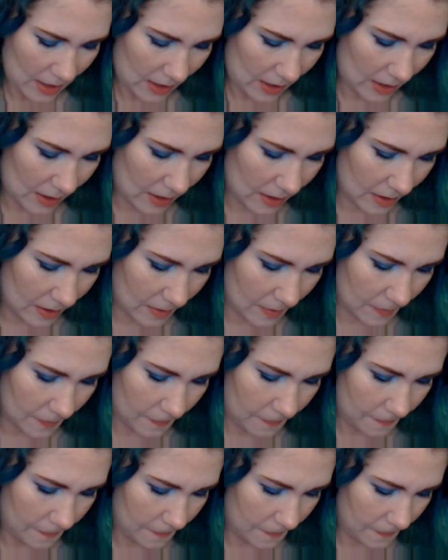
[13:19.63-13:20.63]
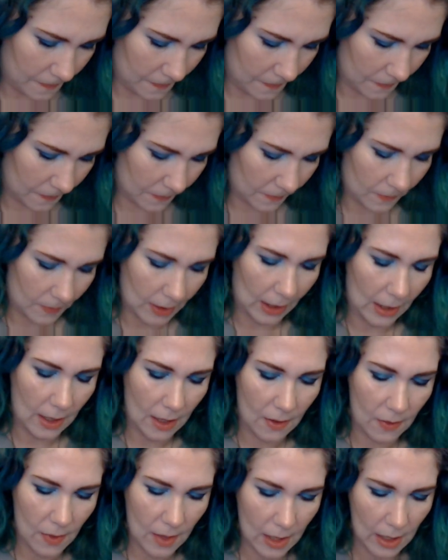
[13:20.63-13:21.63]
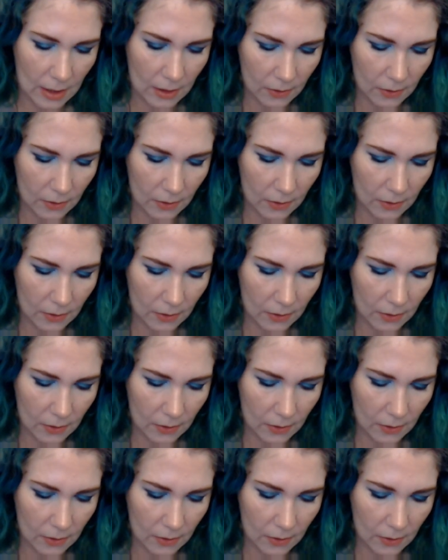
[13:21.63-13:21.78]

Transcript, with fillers: Um, and then